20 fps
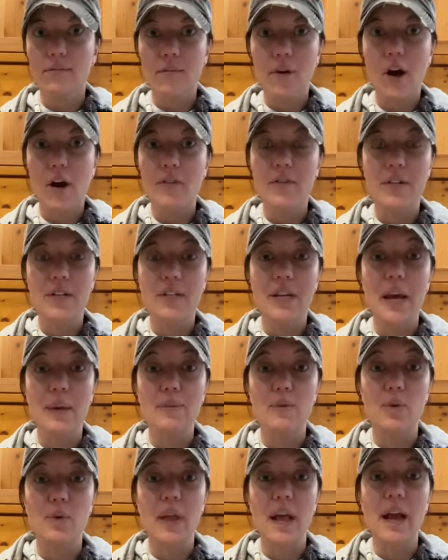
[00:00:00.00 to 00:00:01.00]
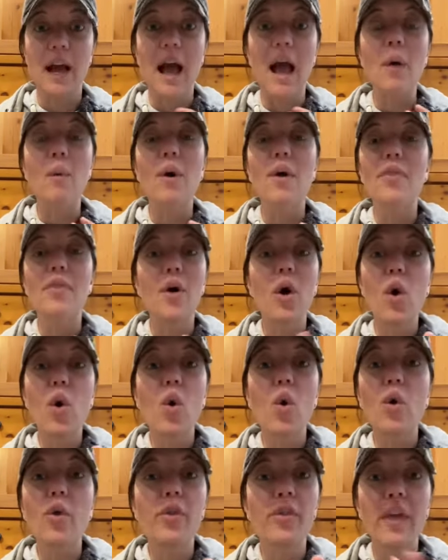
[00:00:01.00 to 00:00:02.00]
Oftentimes we're like, I want the
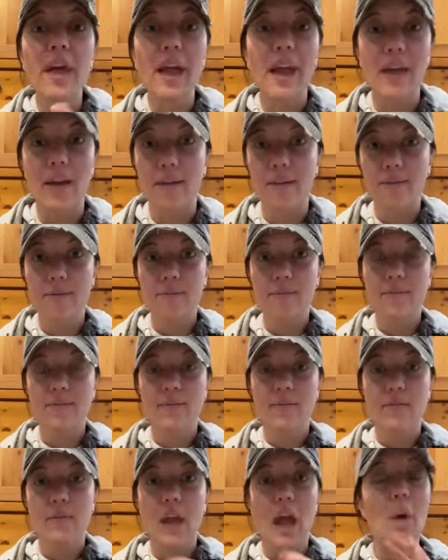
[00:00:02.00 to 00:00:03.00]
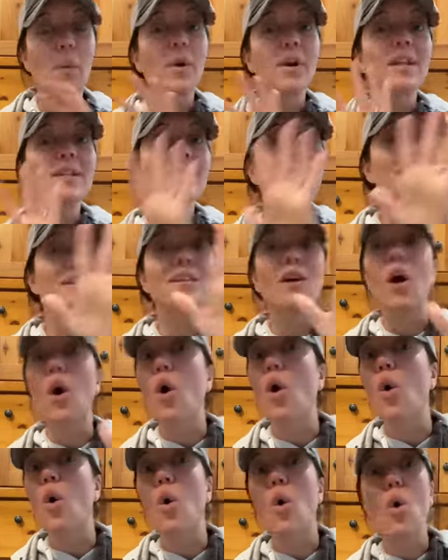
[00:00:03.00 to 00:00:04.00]
whole thing. I want to see the
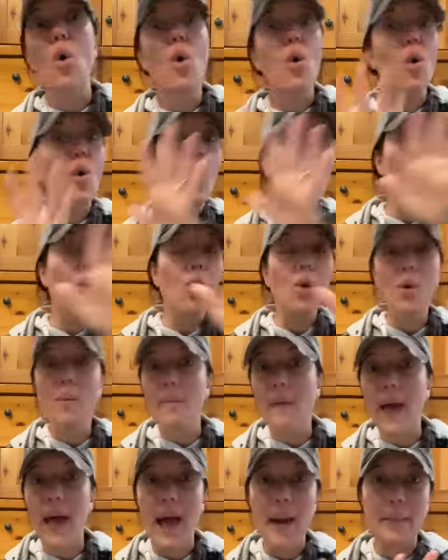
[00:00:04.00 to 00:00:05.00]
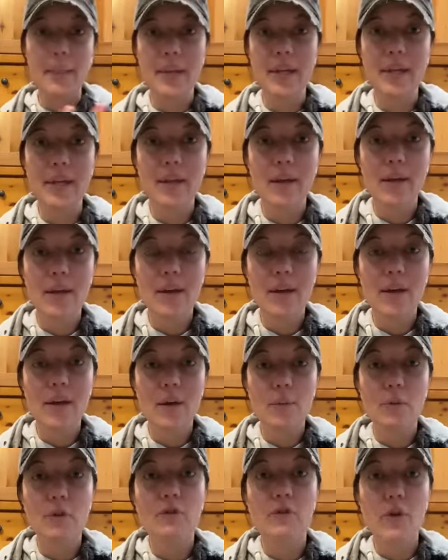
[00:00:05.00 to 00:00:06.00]
whole map
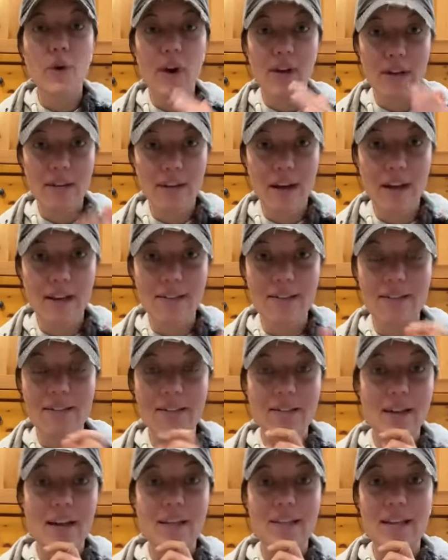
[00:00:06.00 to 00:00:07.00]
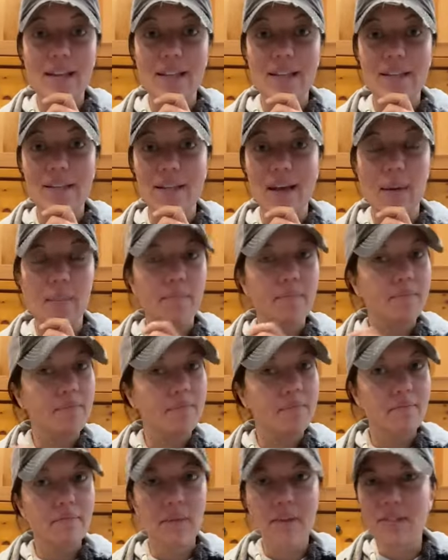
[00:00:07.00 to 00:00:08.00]
before I decide to take the step.
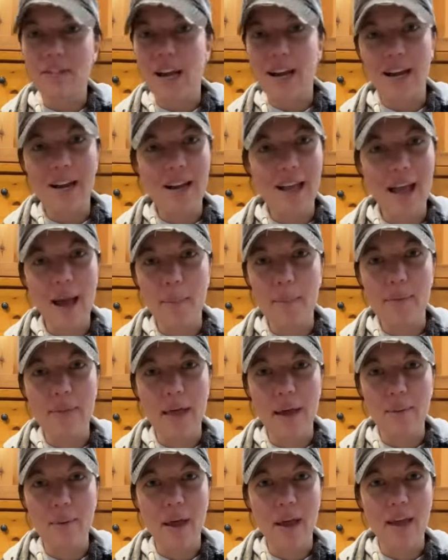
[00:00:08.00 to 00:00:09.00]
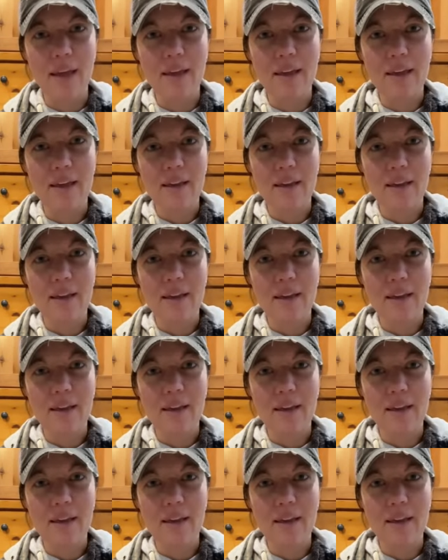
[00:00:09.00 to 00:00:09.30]
It's not going to happen that way.